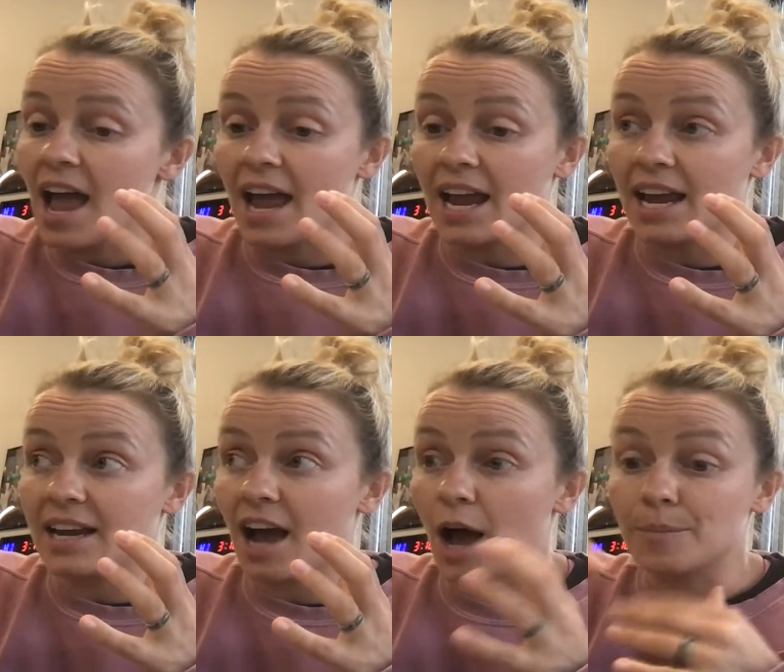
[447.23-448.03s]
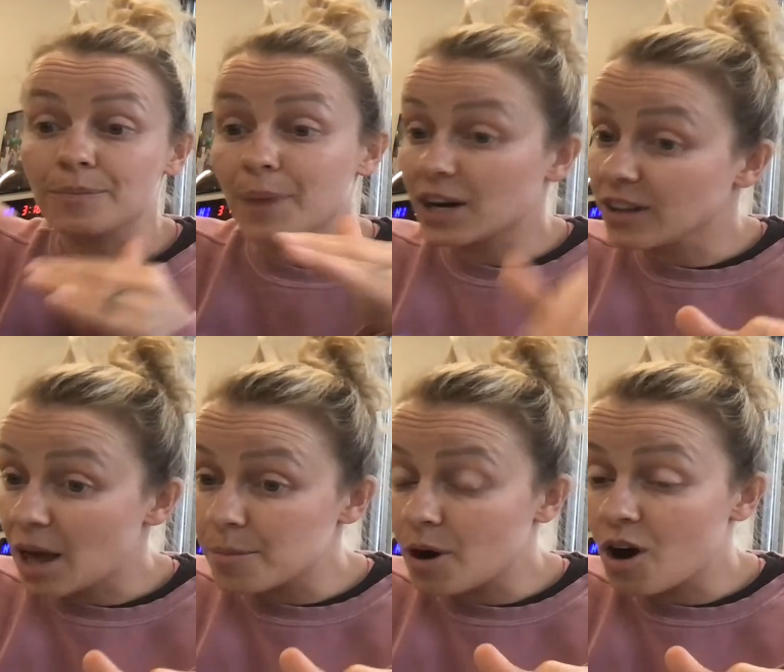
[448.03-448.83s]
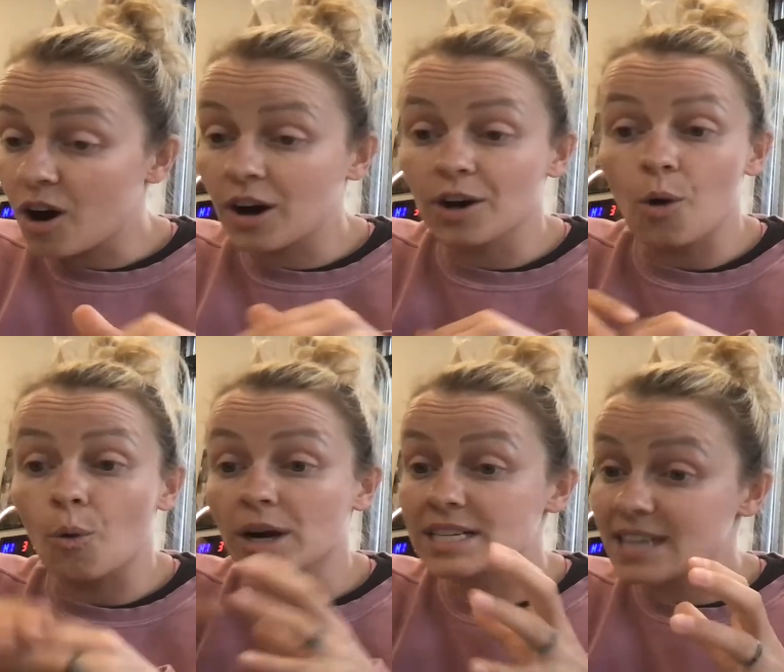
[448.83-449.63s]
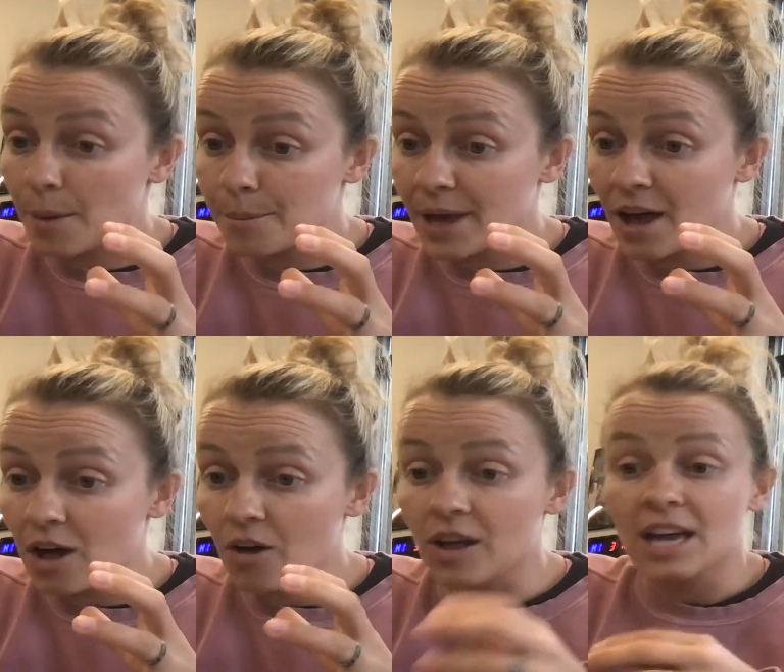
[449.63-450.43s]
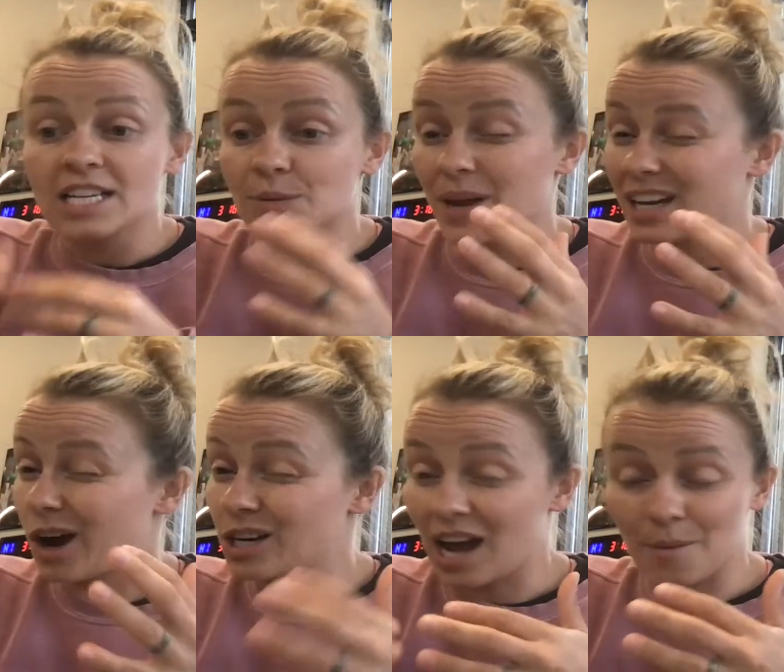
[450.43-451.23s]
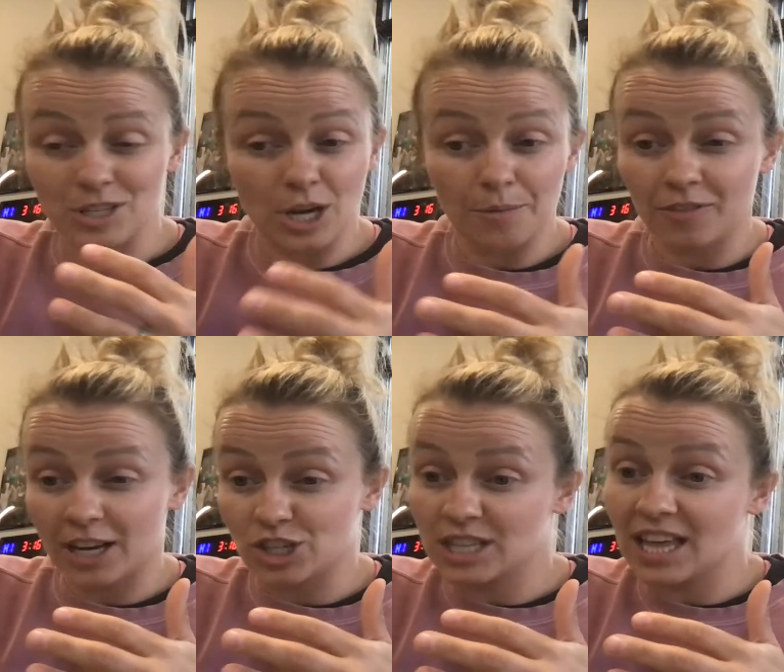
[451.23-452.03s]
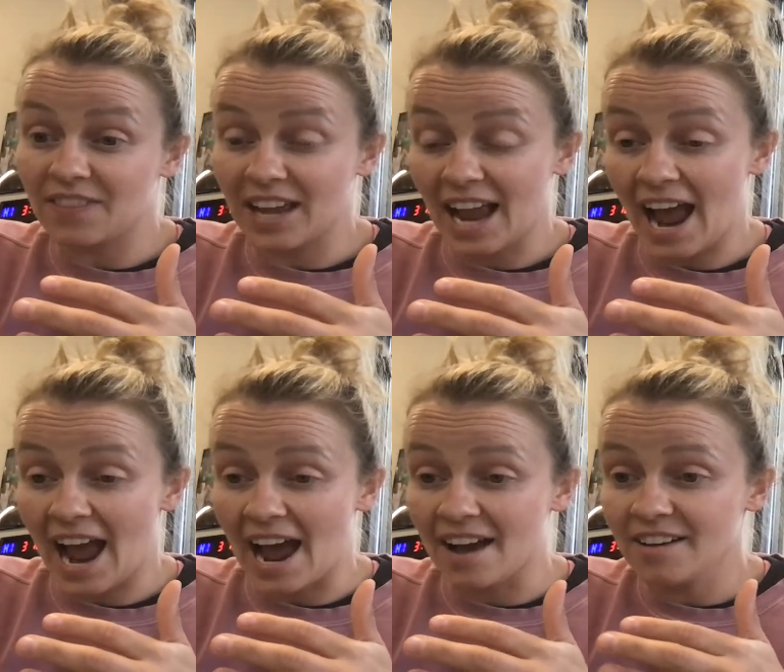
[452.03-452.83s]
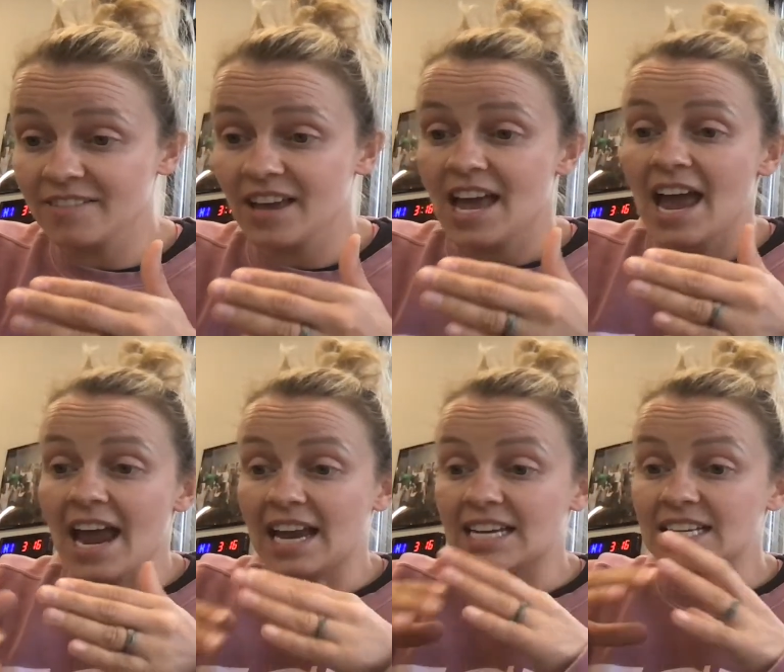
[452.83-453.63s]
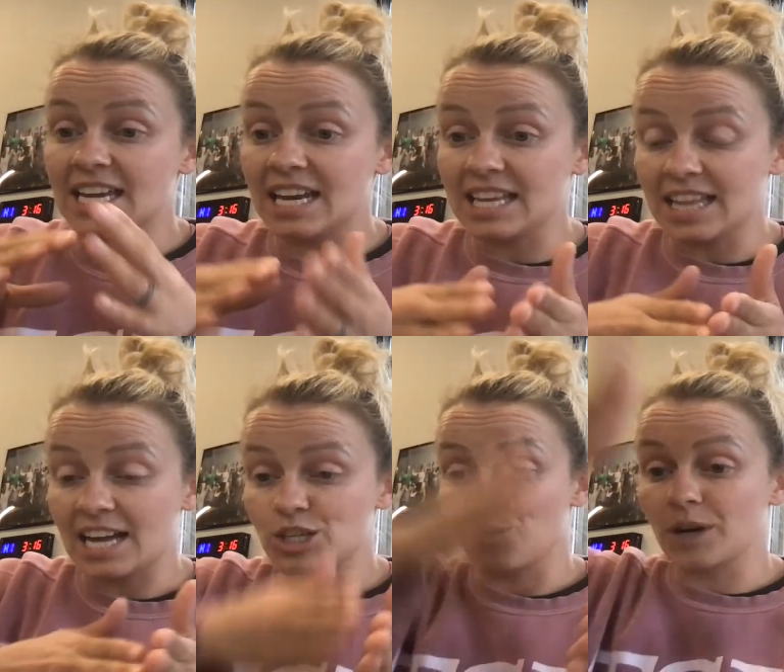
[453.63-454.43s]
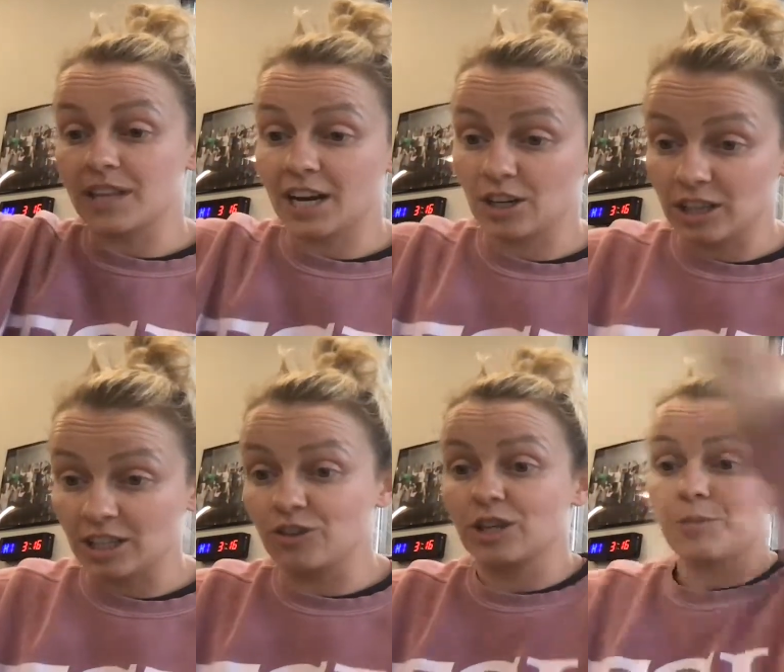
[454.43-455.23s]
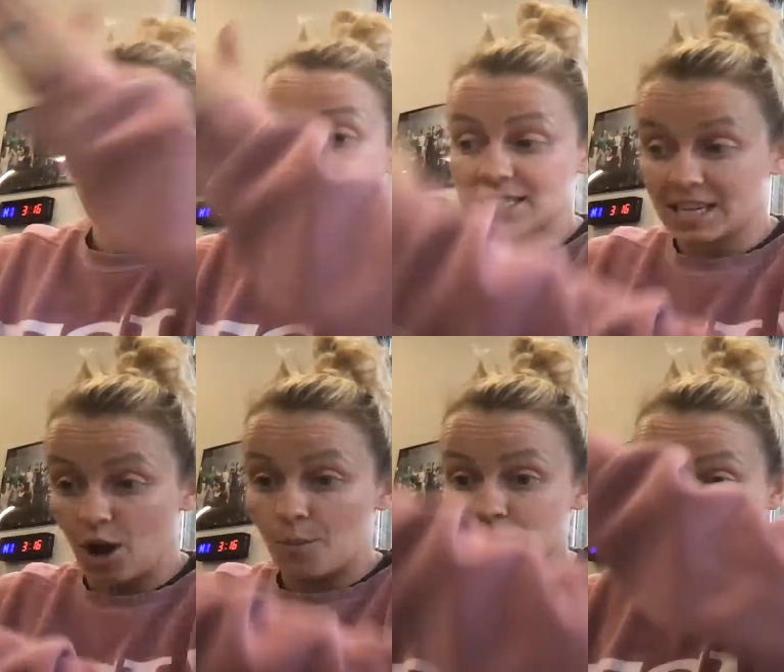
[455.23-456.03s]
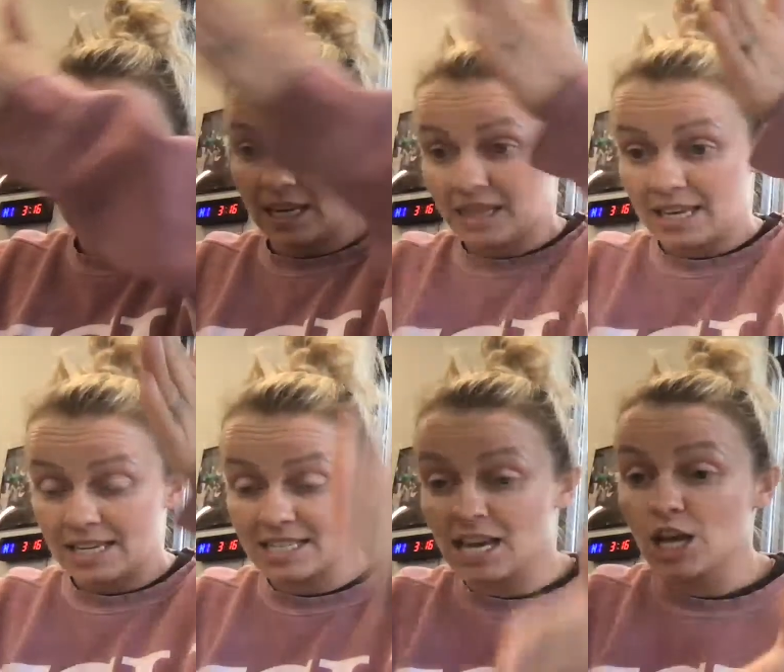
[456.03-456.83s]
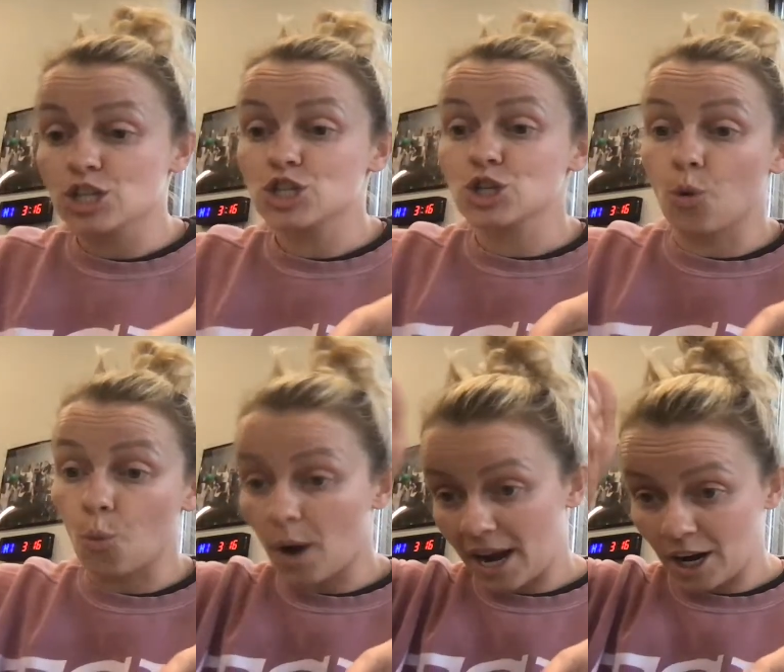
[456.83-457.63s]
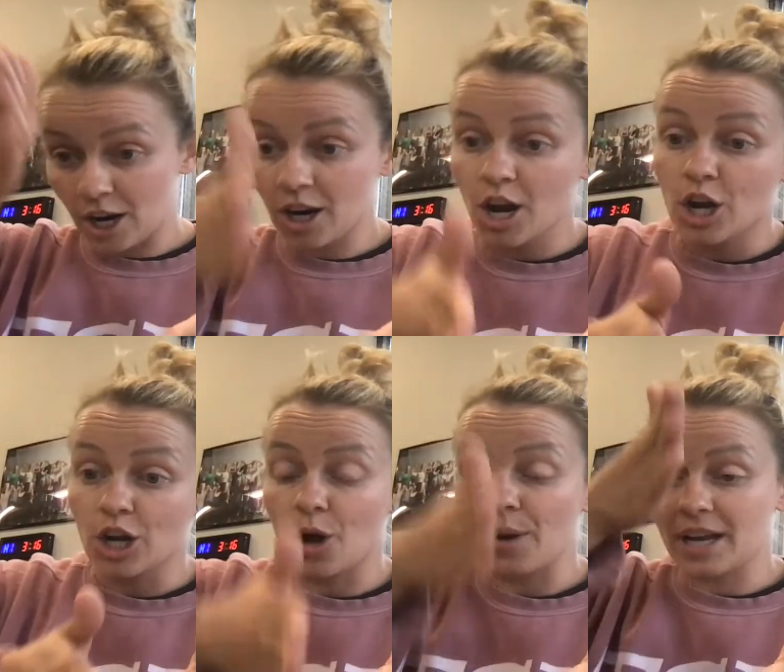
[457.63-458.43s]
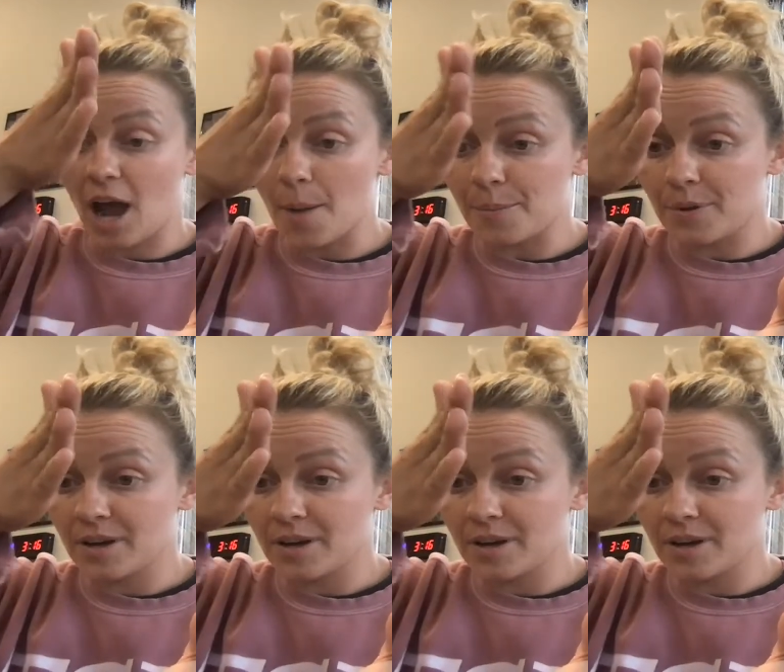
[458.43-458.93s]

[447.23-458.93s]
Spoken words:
a parallel bar or a dumbbell, depending on how much hip flexion that they have, and getting that to where they are literally practicing almost making this square going up